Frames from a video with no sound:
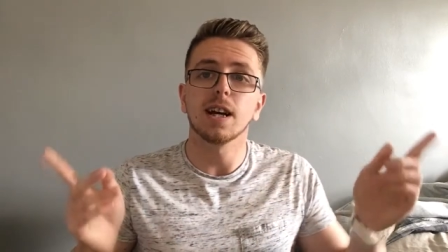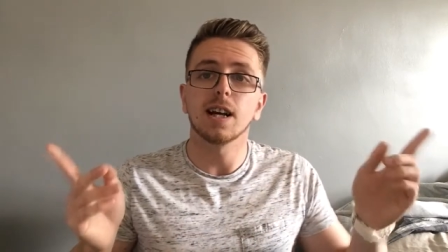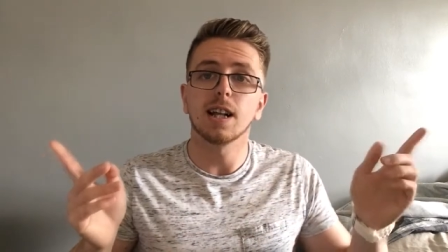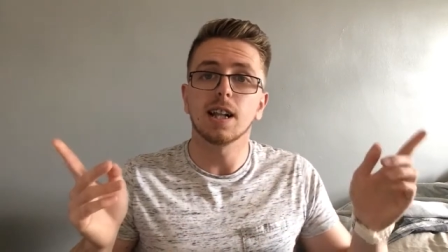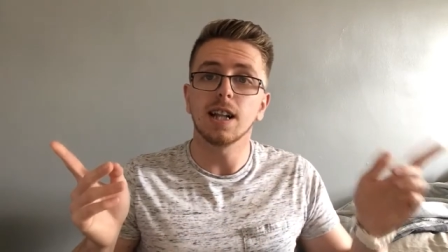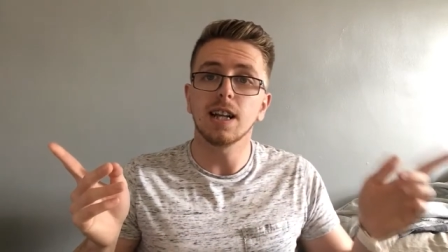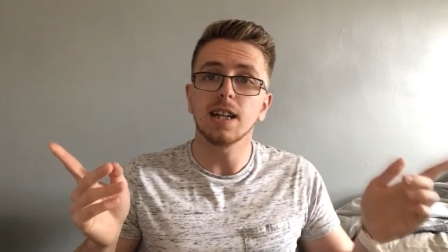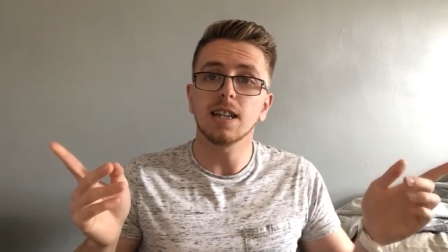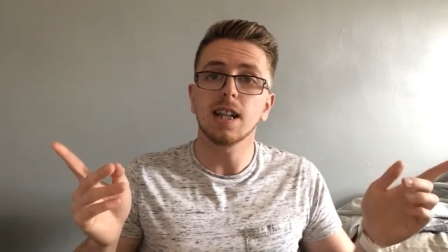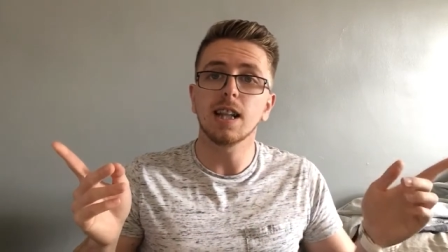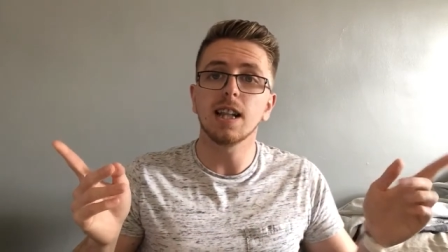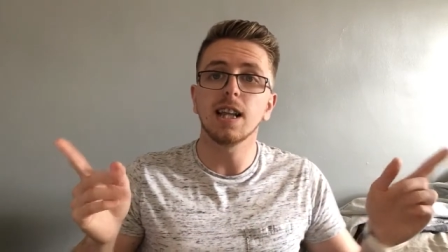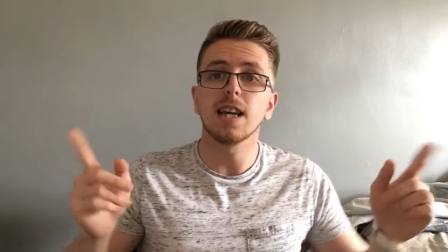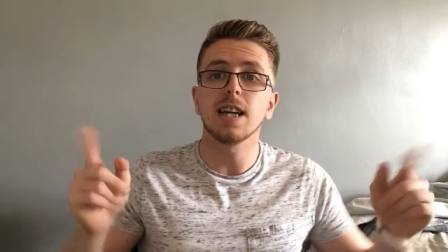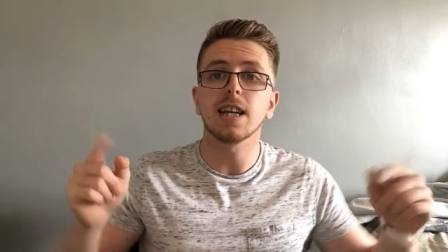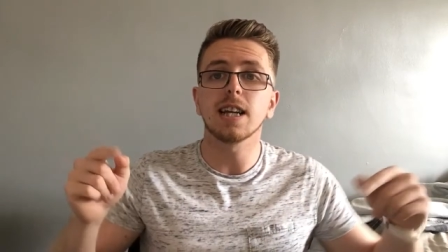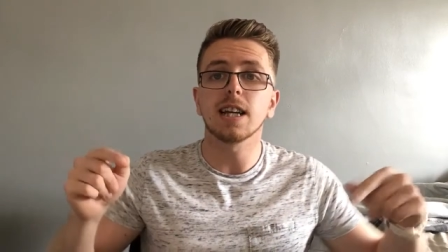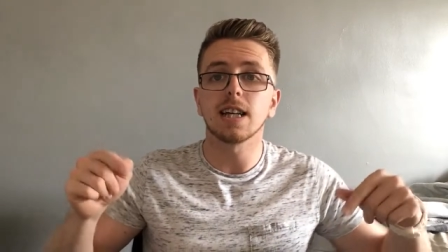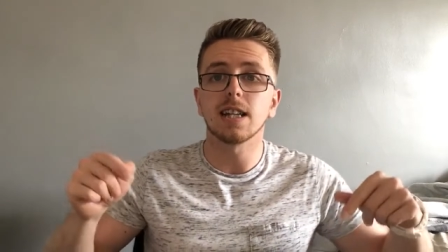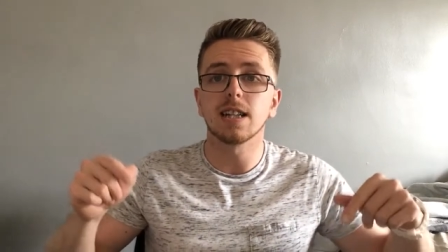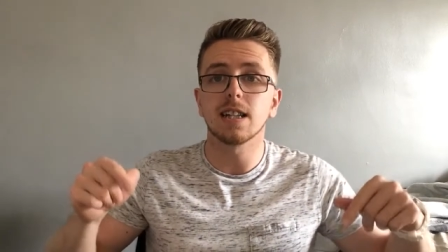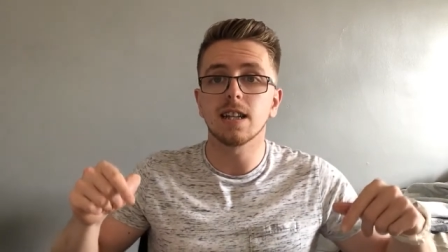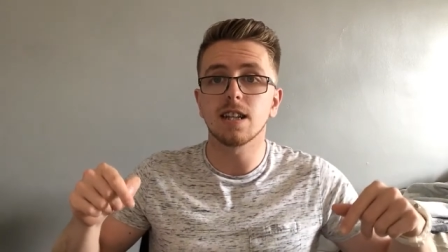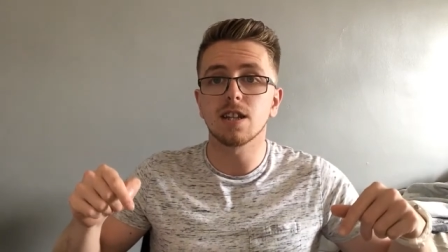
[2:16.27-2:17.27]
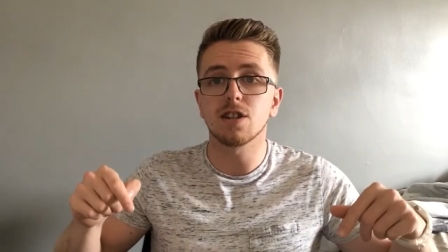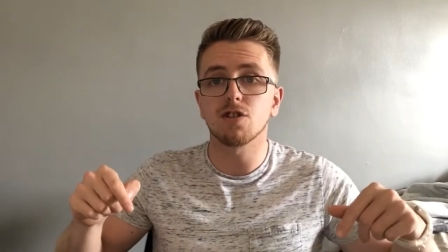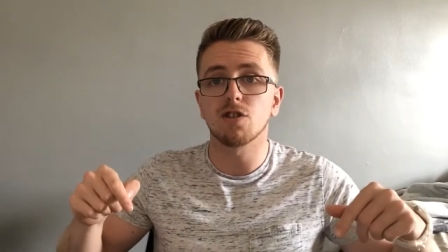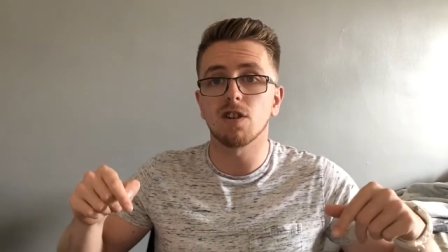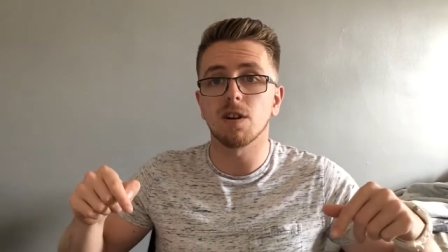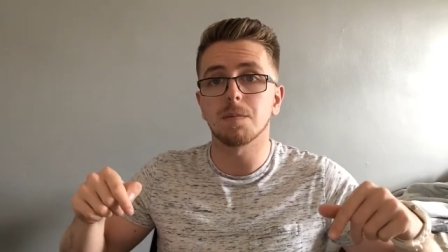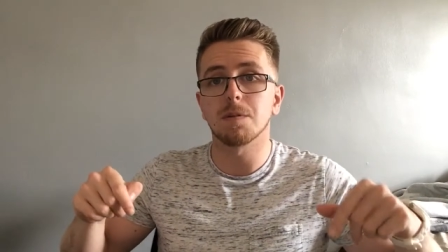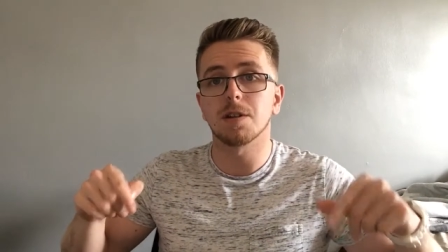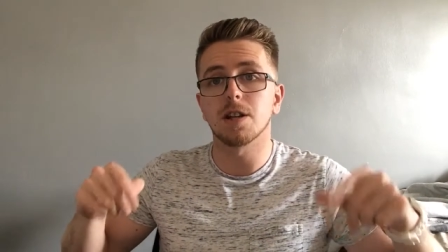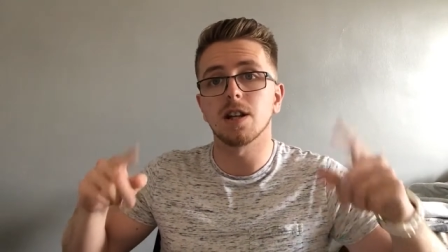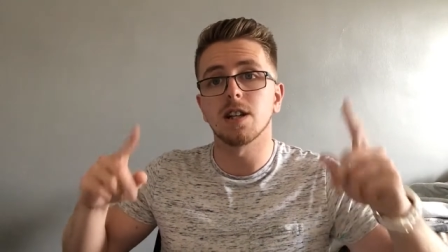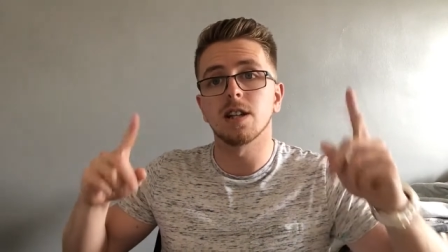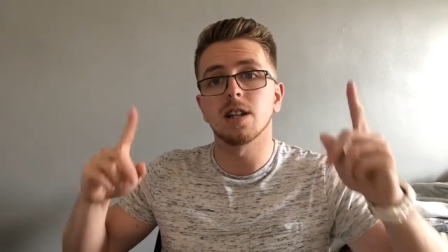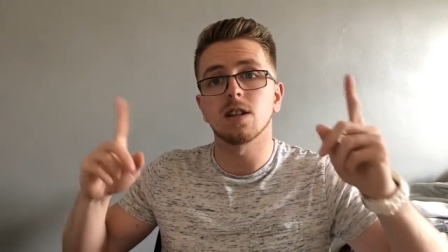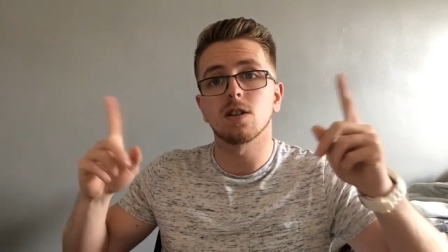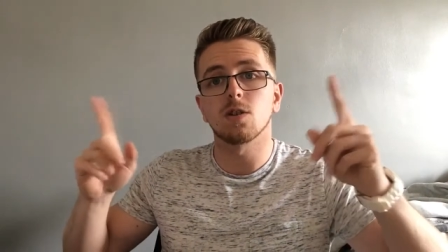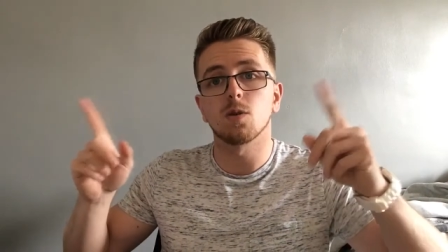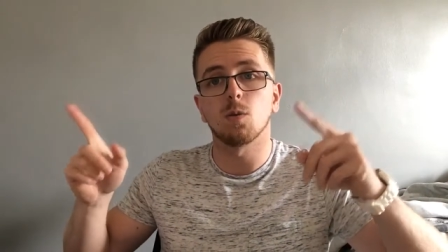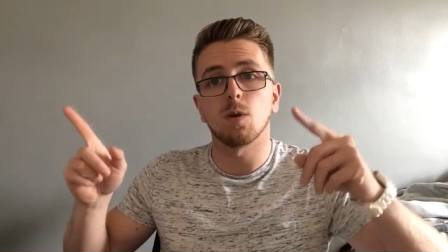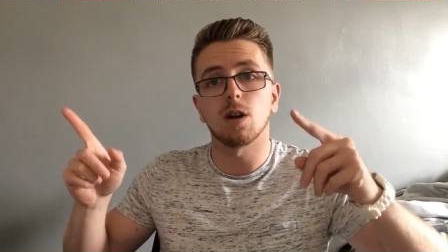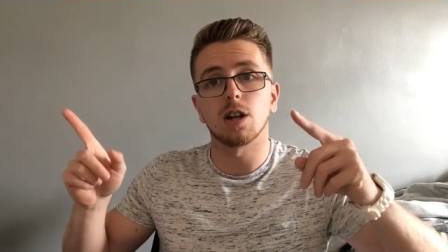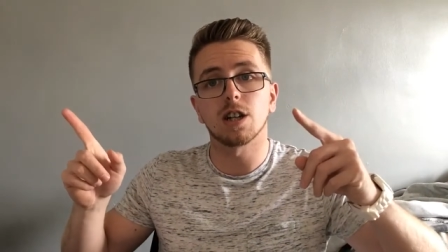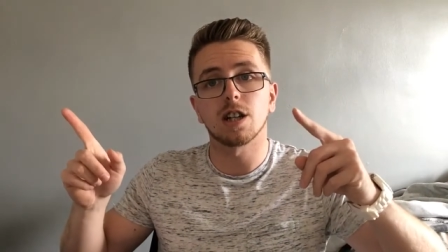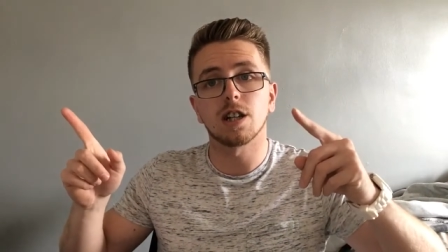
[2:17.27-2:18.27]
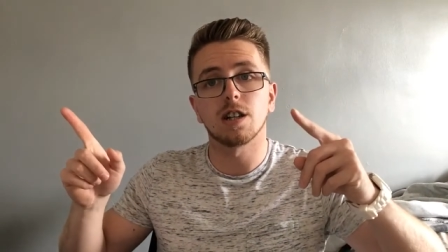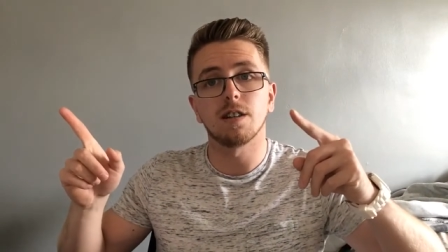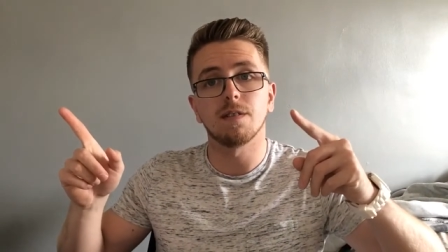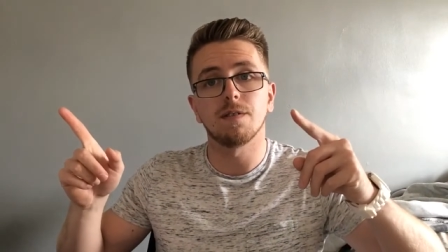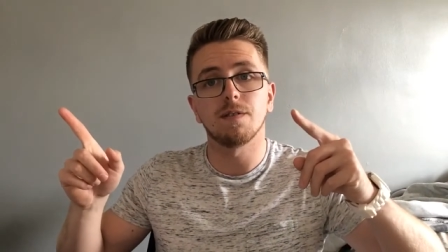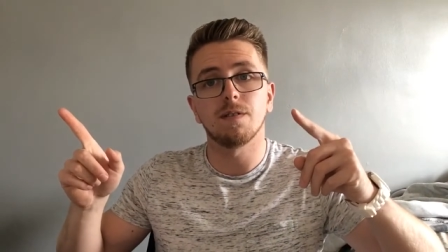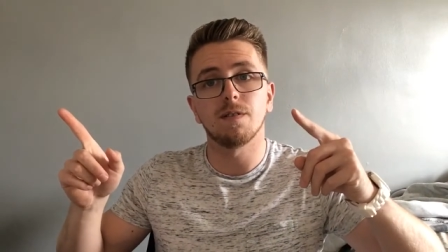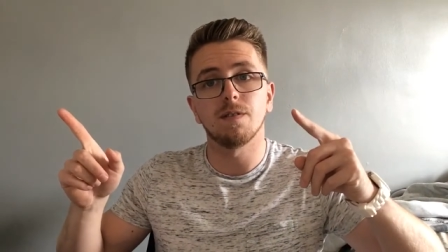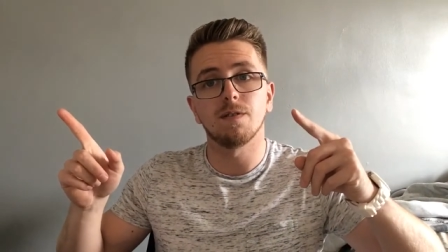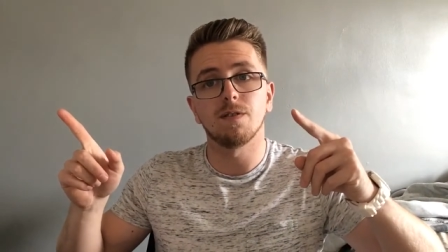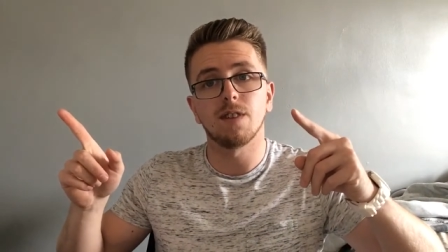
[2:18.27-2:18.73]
click the link in the description to watch the